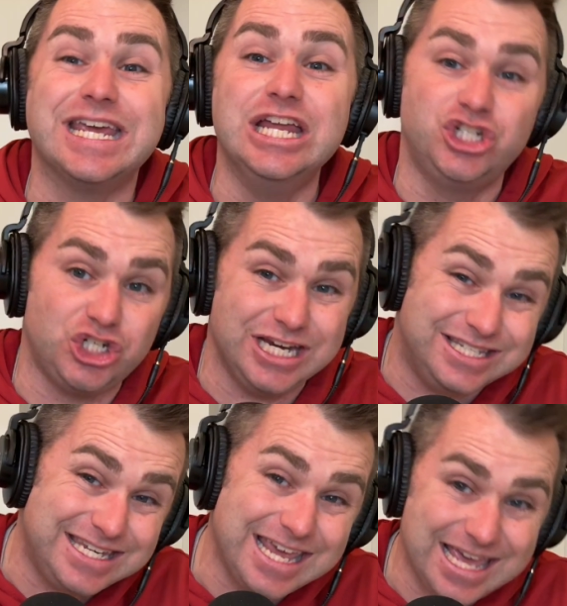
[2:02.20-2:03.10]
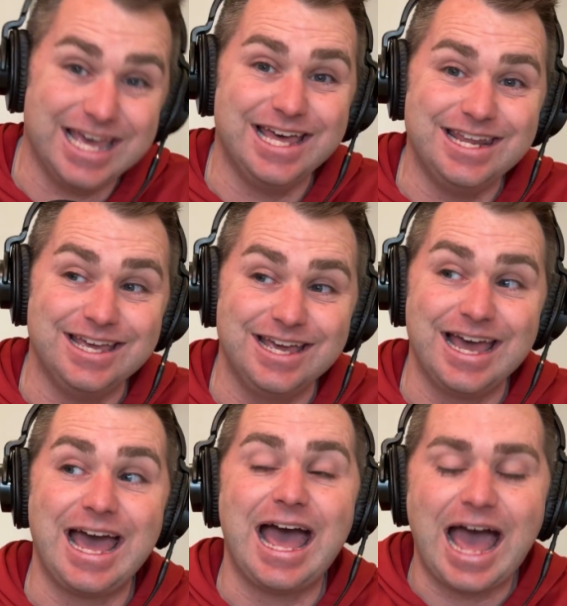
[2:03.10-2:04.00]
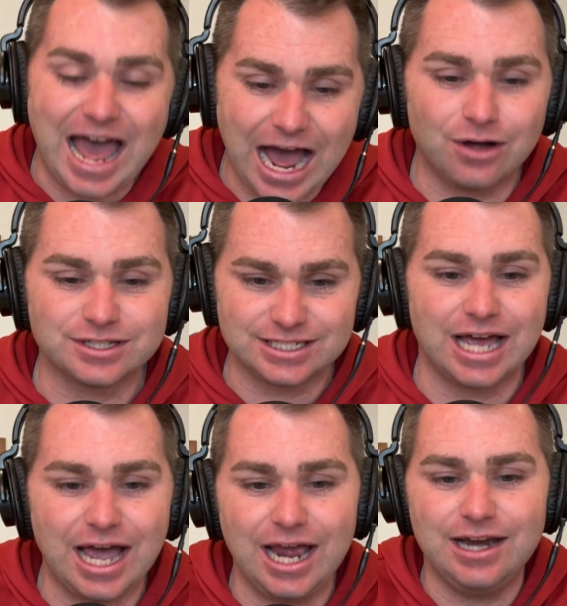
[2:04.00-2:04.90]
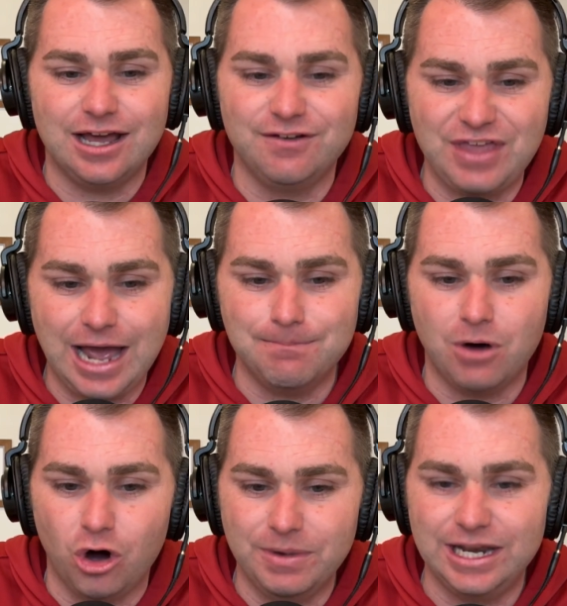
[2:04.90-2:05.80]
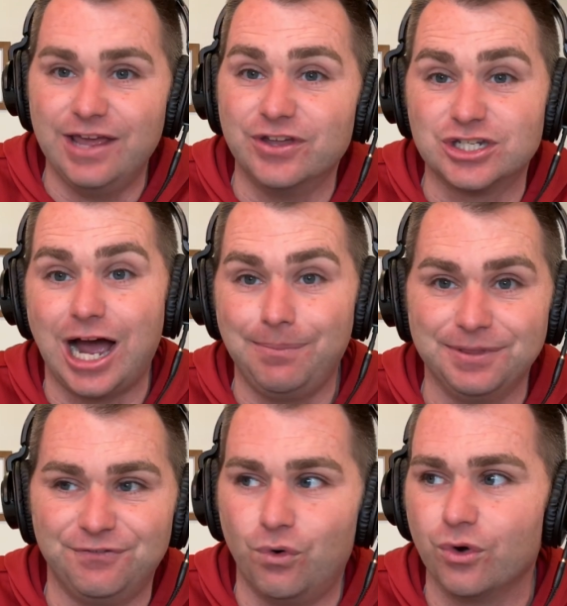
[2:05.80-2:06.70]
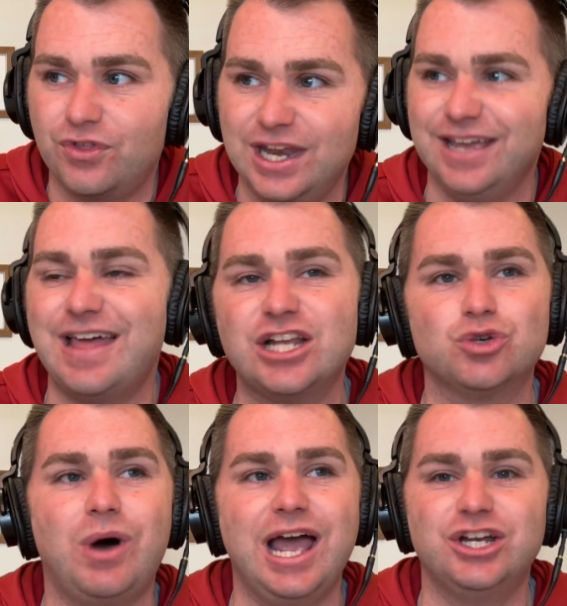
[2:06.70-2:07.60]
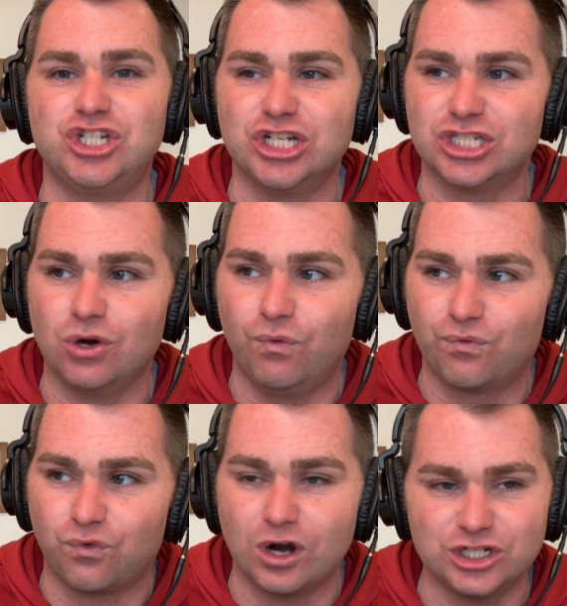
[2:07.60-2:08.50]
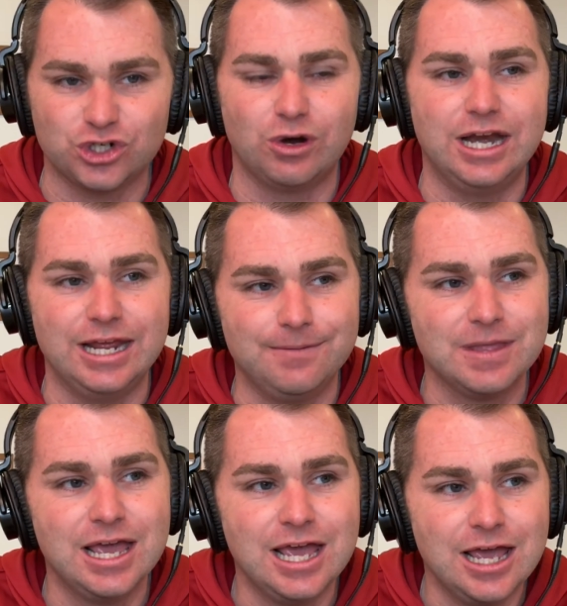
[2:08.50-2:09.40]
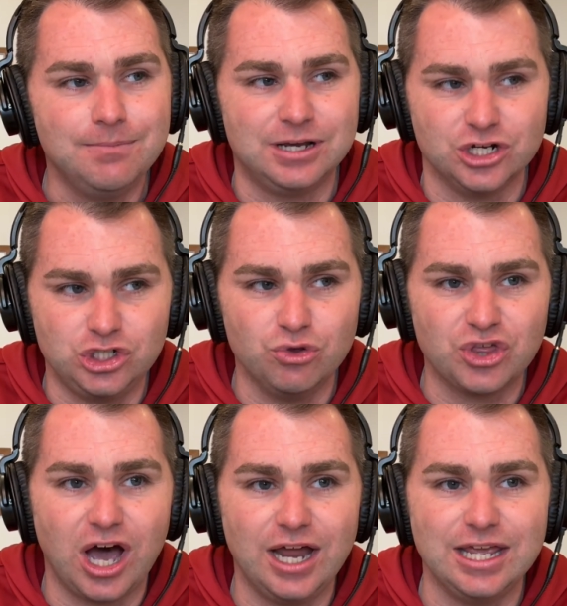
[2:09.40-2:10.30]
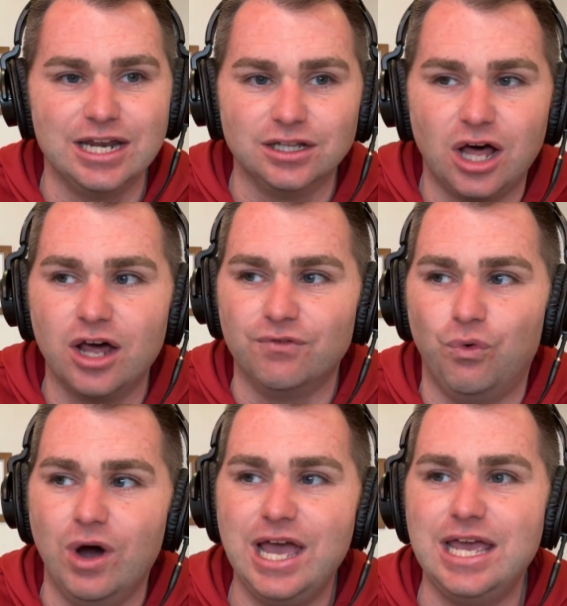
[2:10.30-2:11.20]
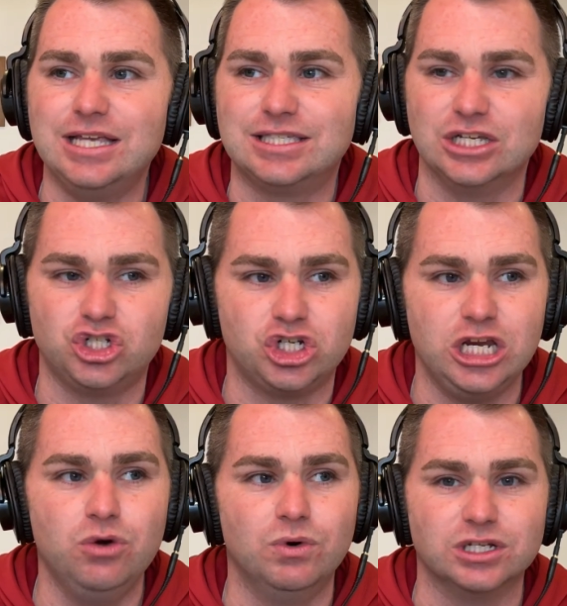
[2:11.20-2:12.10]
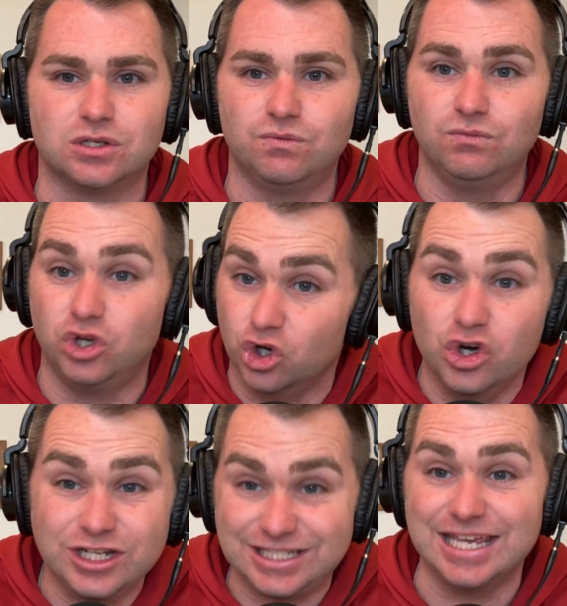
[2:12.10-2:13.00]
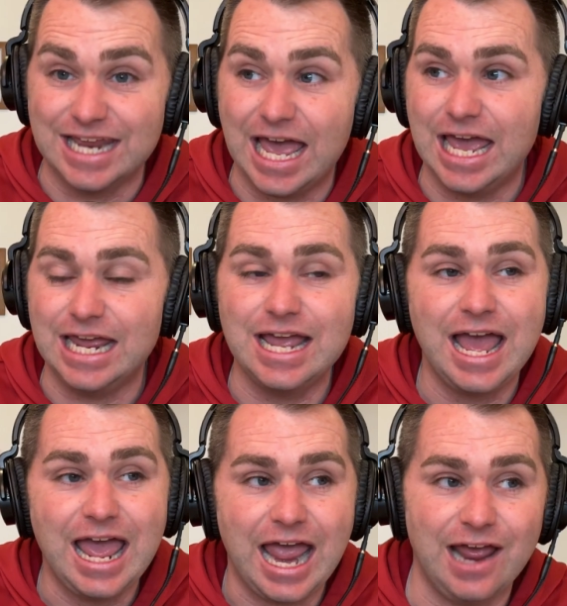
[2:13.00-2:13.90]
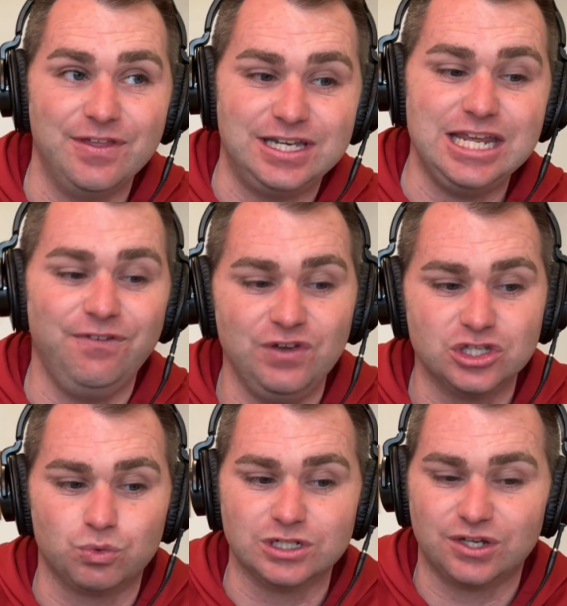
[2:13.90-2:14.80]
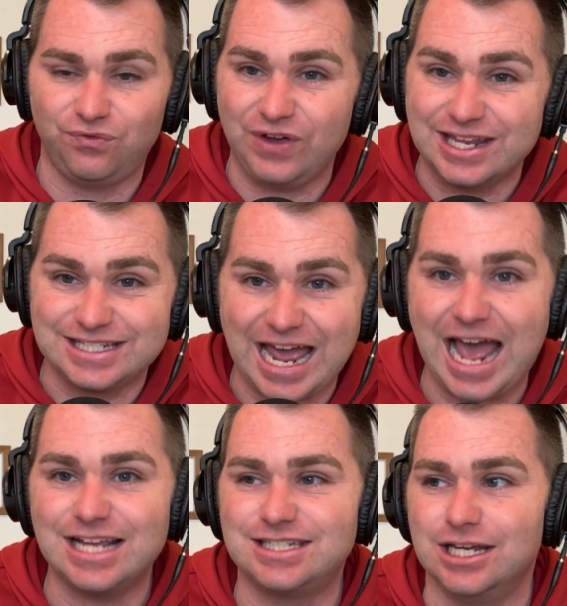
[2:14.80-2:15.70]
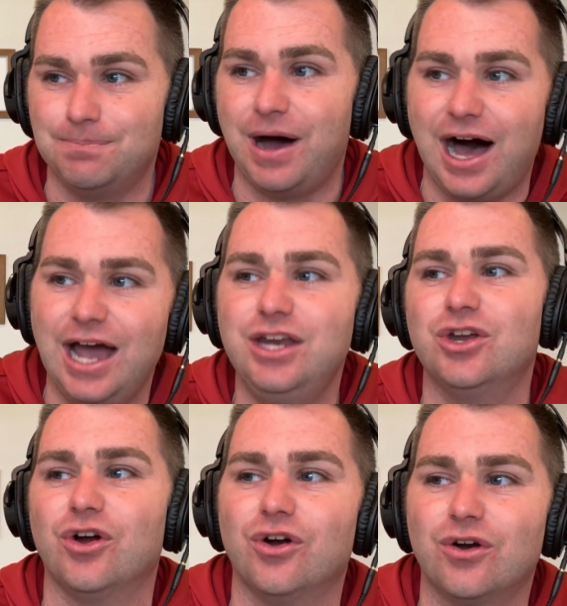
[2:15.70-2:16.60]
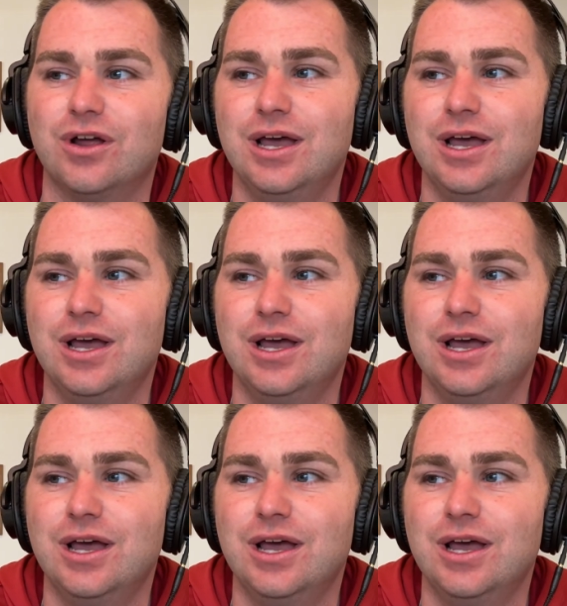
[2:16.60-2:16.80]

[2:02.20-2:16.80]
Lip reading: and she did, outside of that moment in the top of the 4th inning. And that's why it's just so frustrating, because you thought in a lot of ways that she was good today and the defense was fantastic behind her,